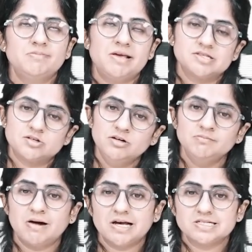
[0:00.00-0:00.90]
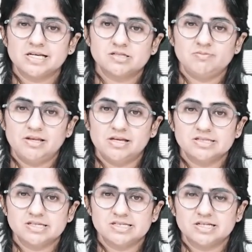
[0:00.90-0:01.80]
based on past
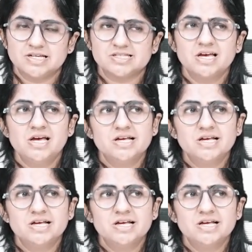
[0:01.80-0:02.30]
experiences, such as